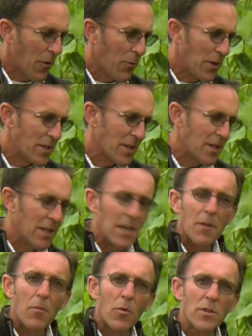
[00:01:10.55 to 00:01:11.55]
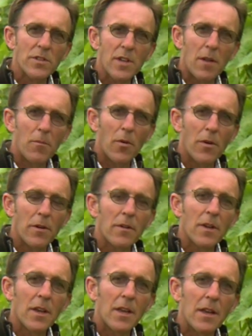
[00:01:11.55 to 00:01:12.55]
we tend to get more sunburn,
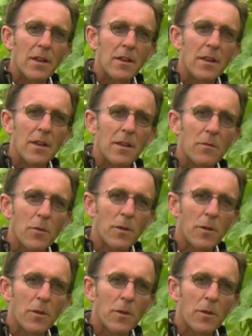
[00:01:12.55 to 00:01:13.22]
and